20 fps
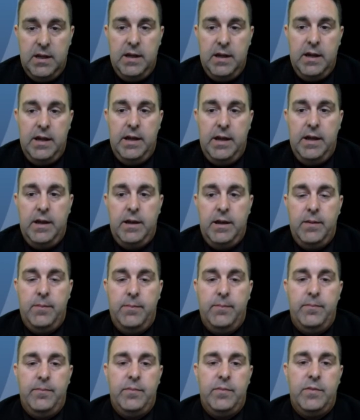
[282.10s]

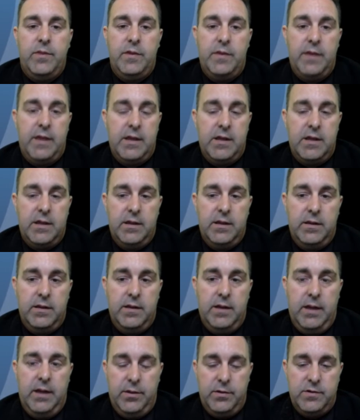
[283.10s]
that they can,
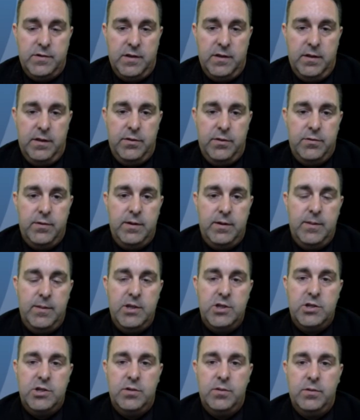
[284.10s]
so they're
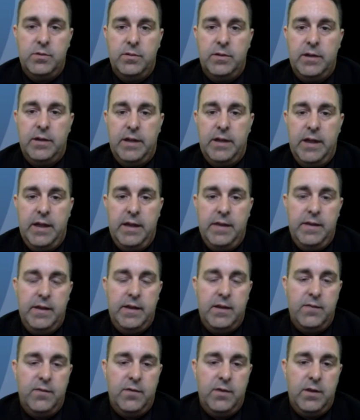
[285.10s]
3-dimensional, and they're
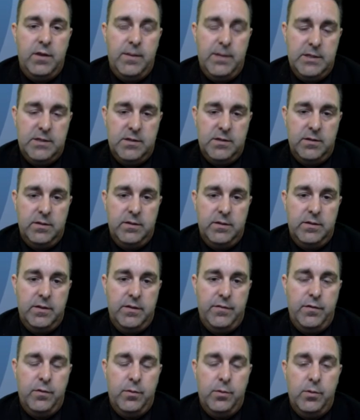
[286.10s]
converting them into
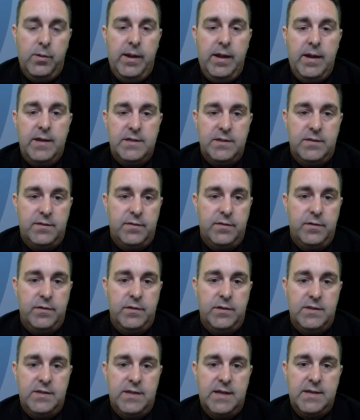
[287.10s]
affordable housing for
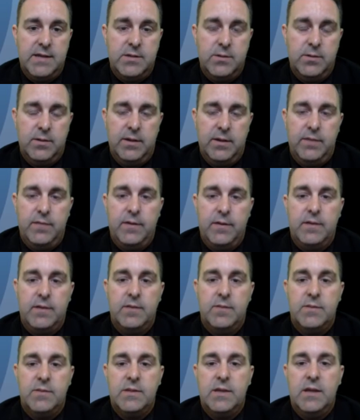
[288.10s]
disaster relief
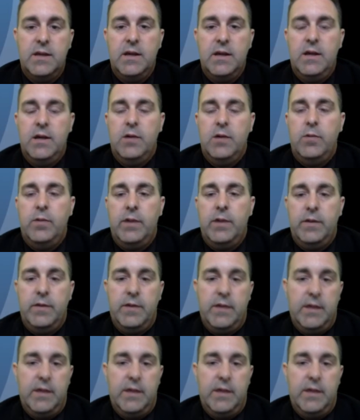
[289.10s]
victims. They're